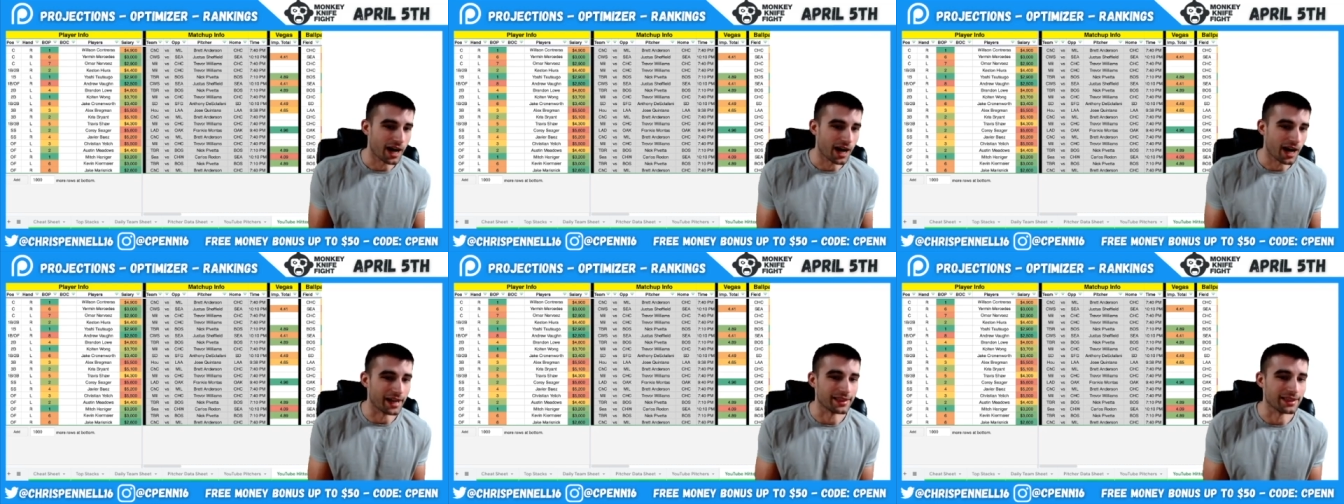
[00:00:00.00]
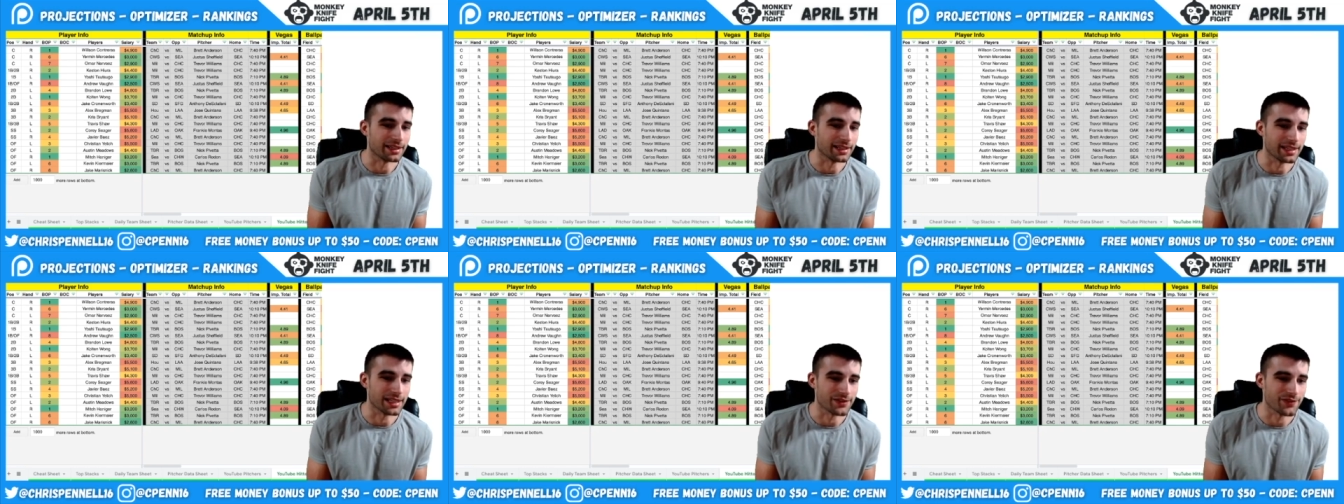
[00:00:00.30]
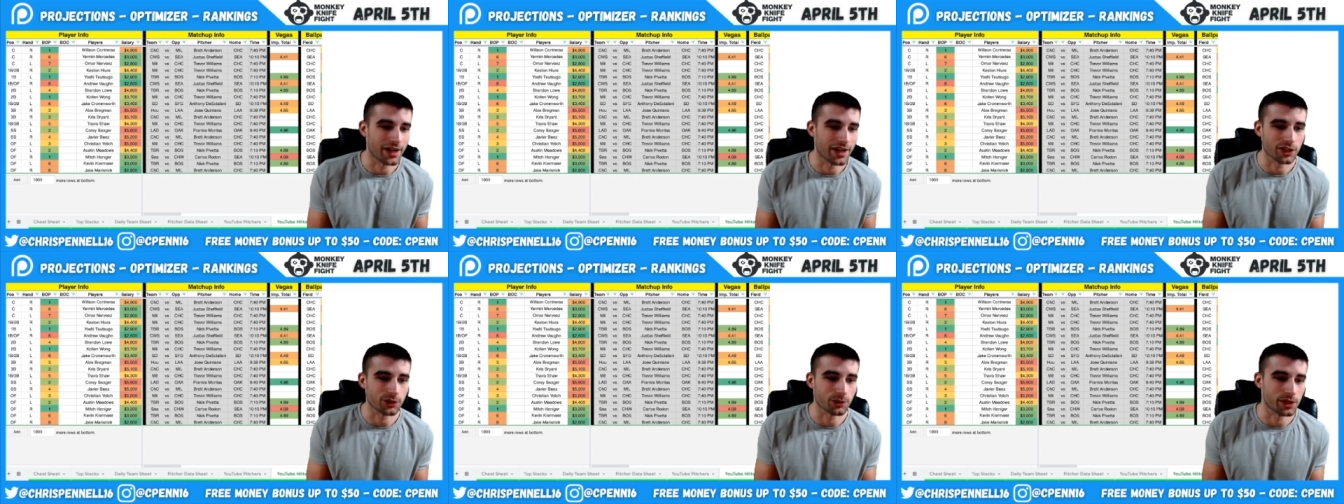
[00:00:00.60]
I think he's
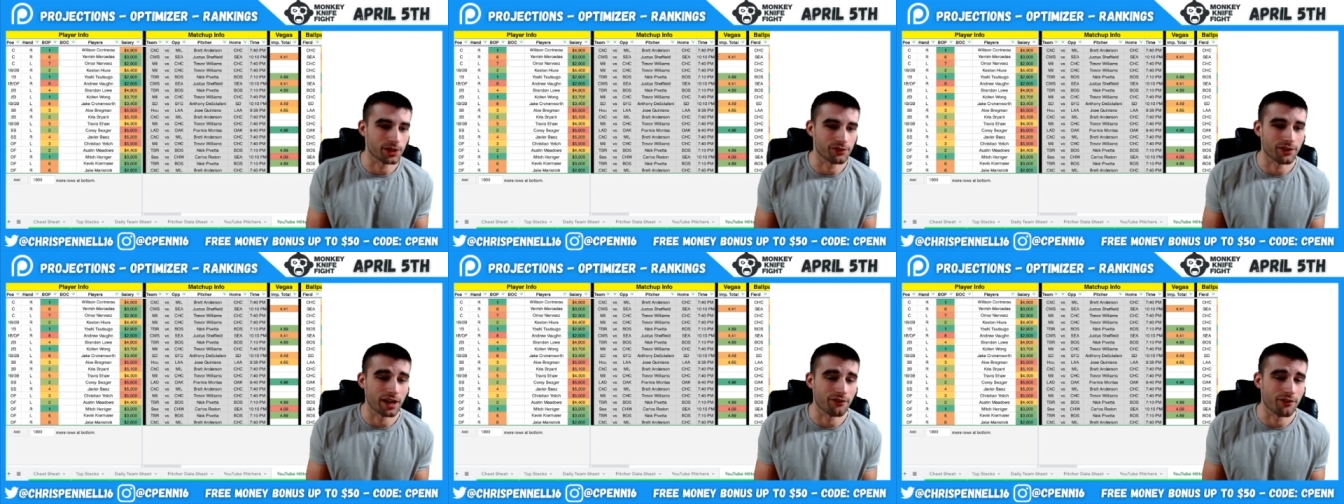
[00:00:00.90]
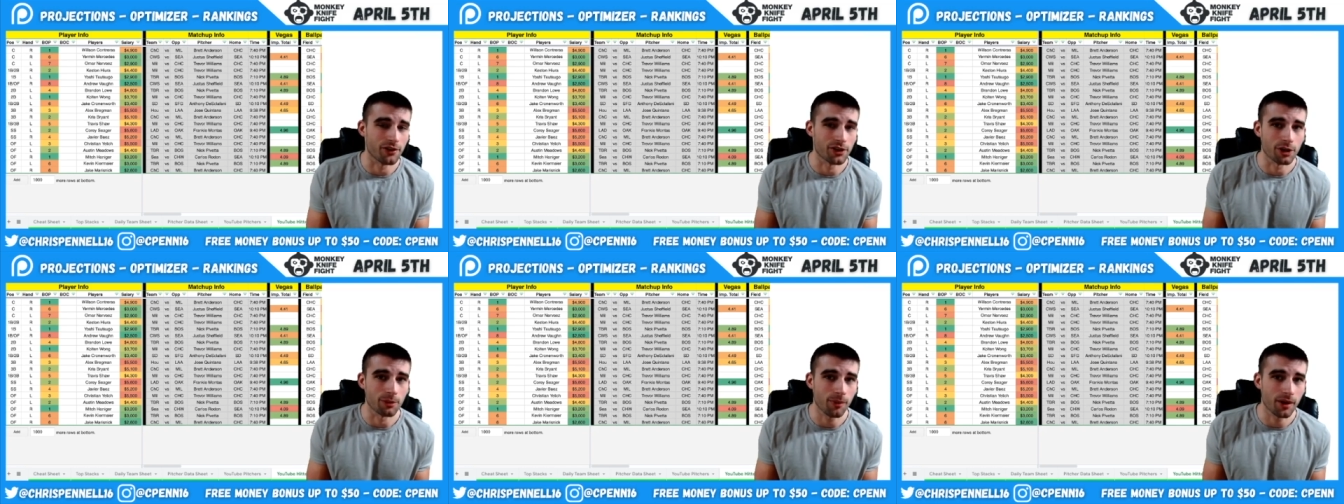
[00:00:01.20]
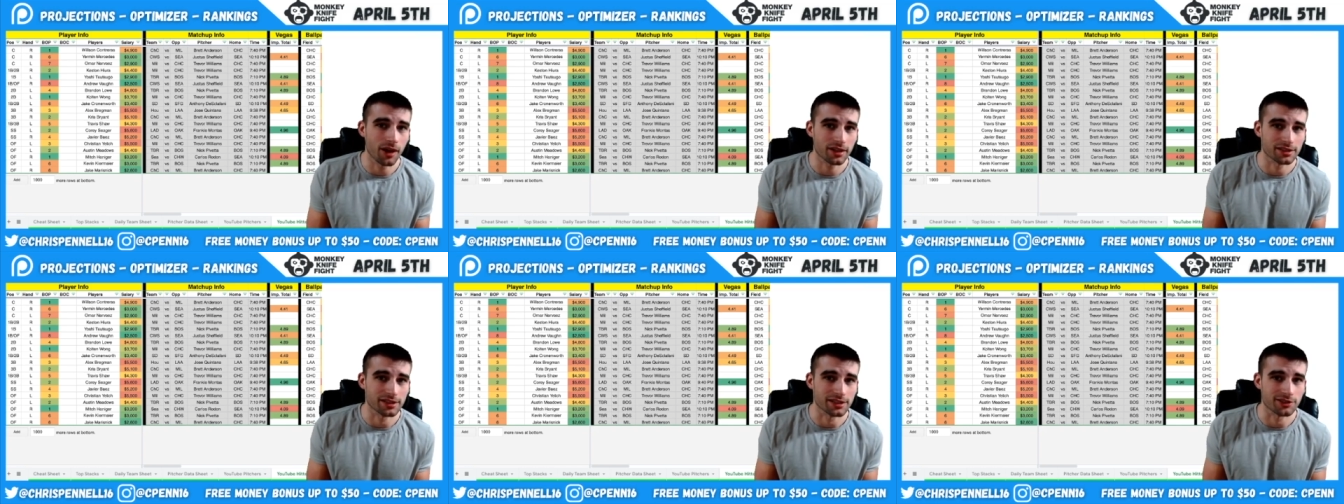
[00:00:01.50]
fine at twenty-five hundred
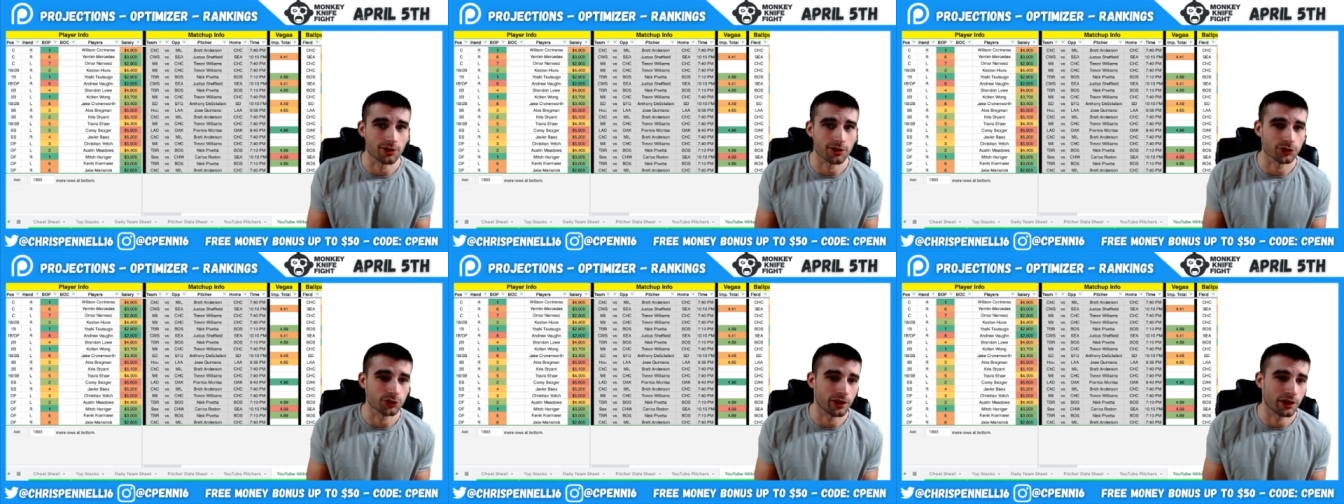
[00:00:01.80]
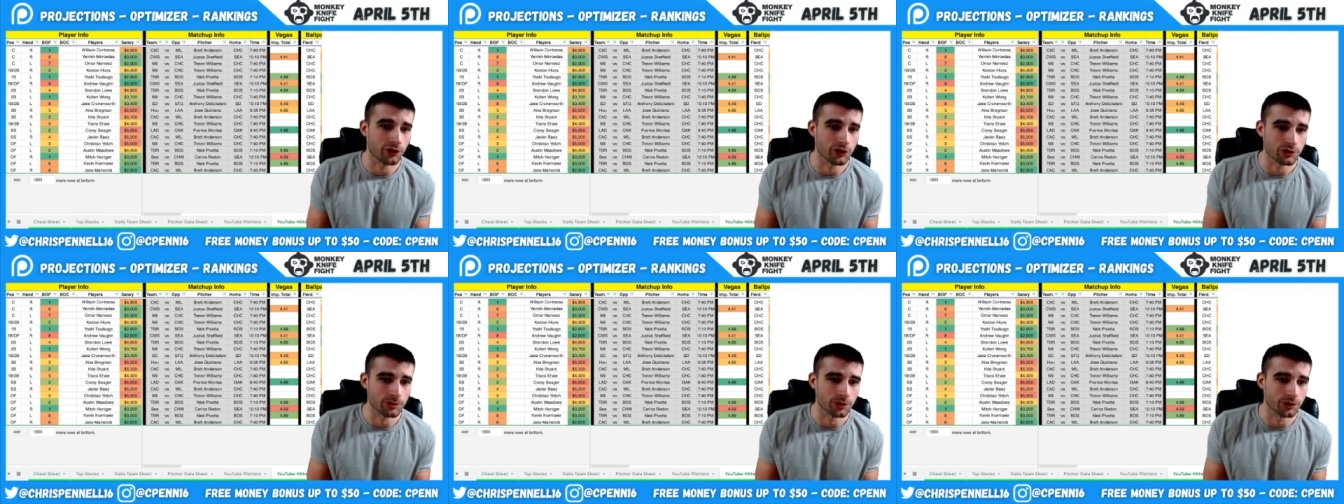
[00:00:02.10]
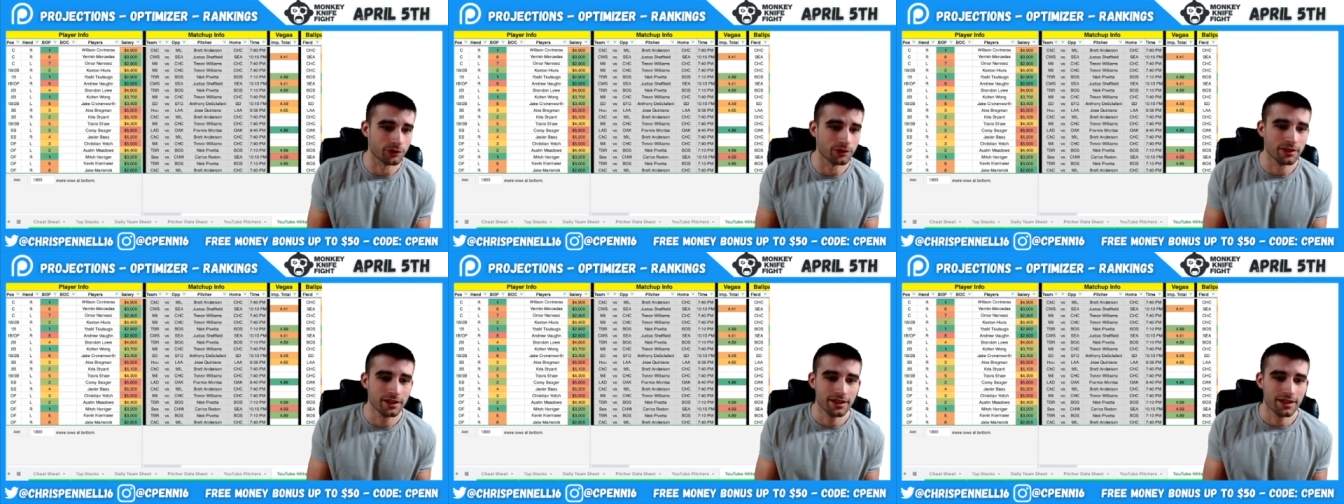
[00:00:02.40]
dollars, and he's also
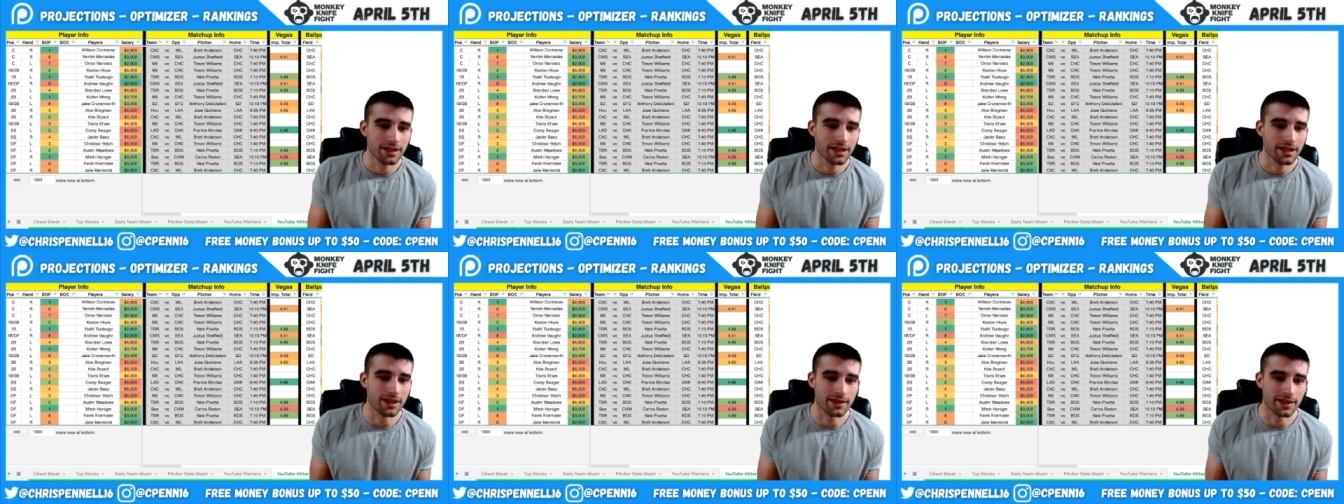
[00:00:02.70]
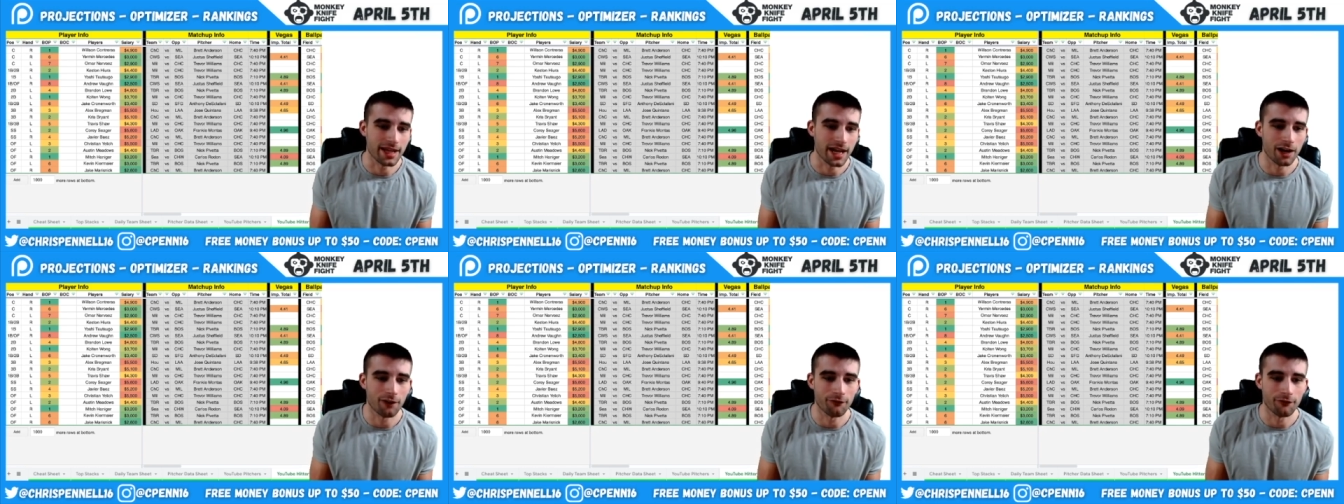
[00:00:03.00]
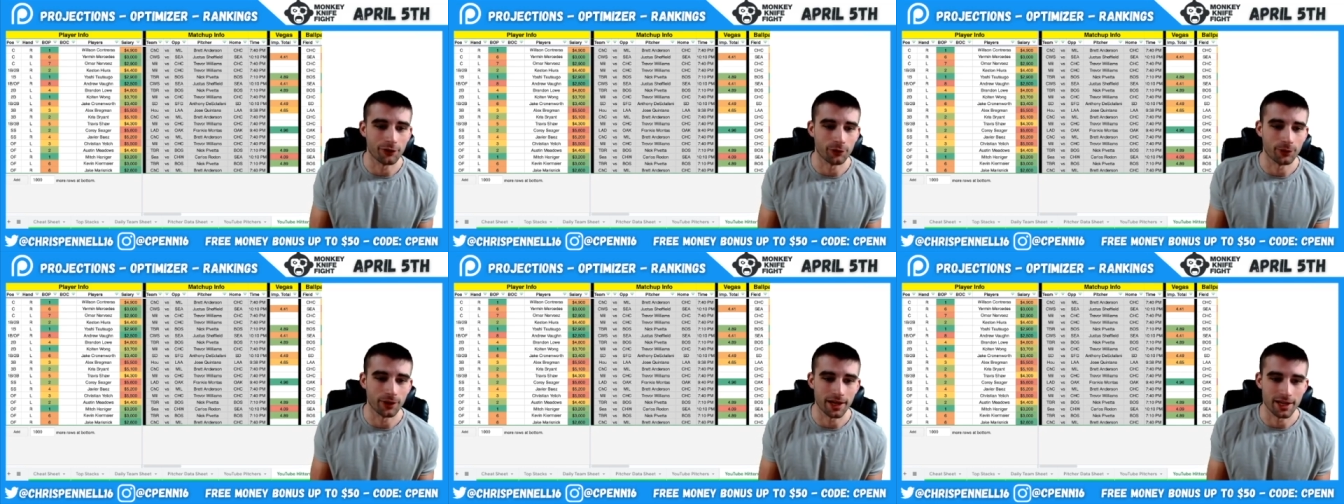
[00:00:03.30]
eligible in the
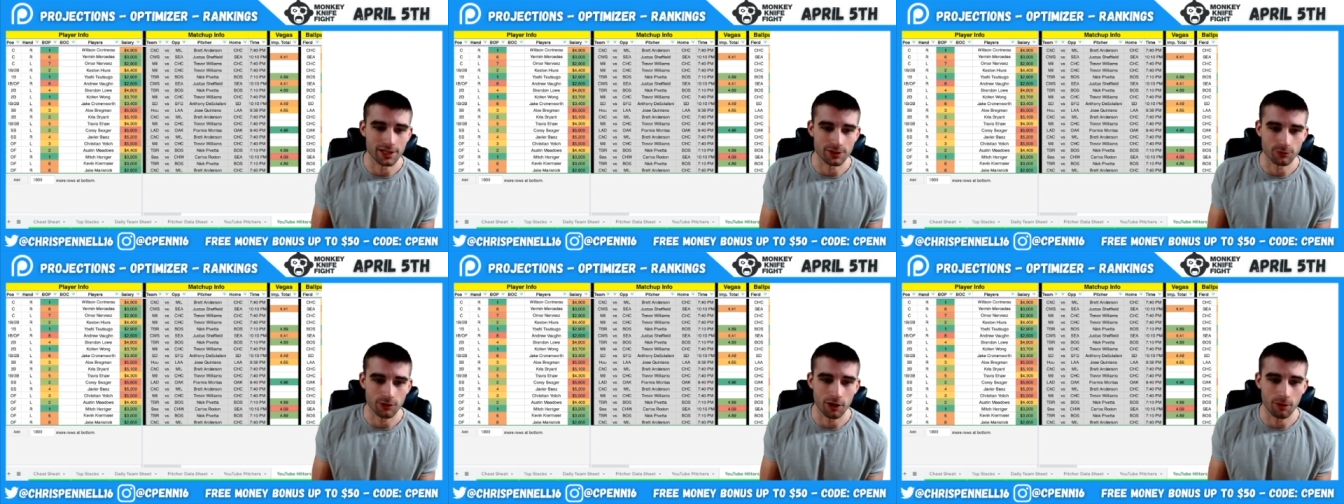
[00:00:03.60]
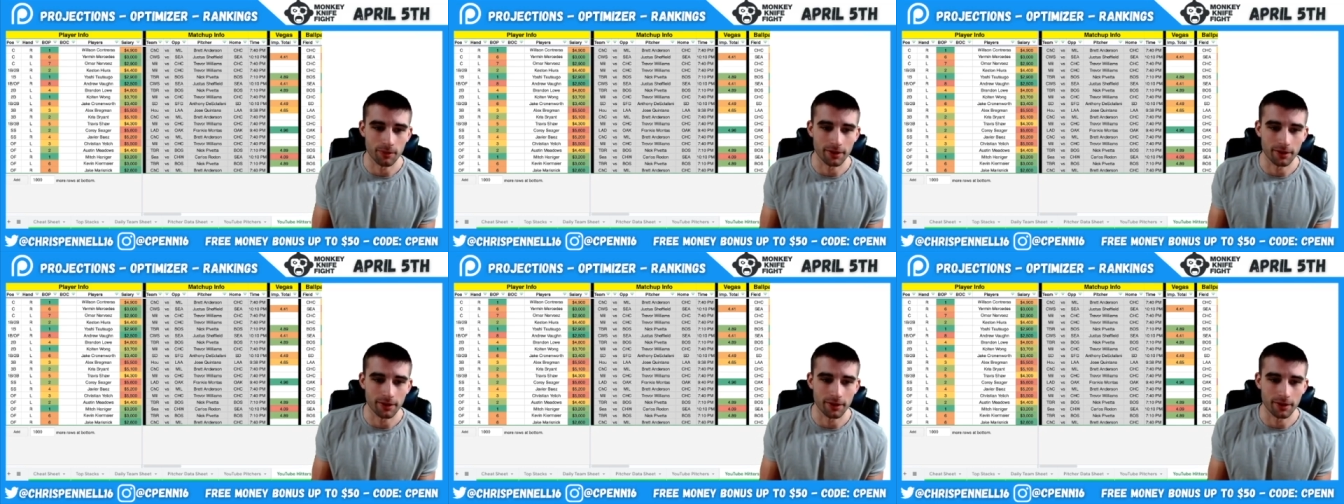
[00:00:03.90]
outfield as well.